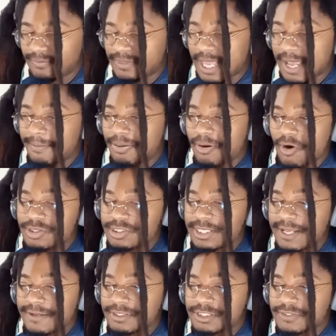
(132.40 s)
That person
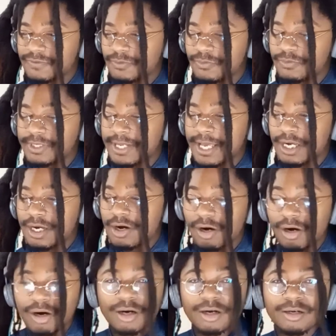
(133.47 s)
that just flew in that
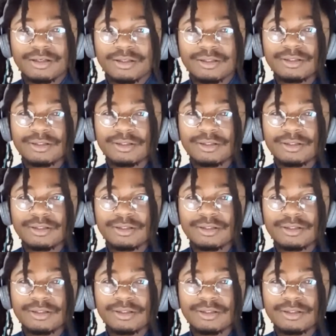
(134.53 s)
car